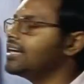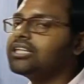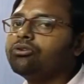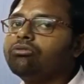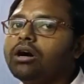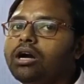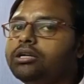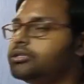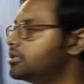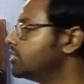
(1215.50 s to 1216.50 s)
and the
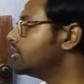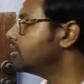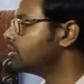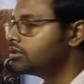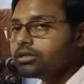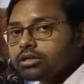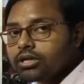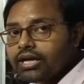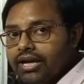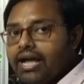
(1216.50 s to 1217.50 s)
world
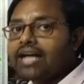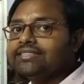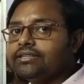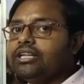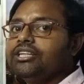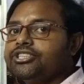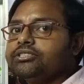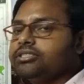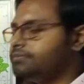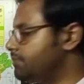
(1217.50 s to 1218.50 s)
as a
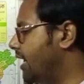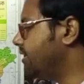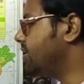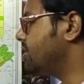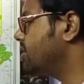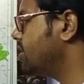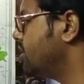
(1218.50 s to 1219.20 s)
relationship matter,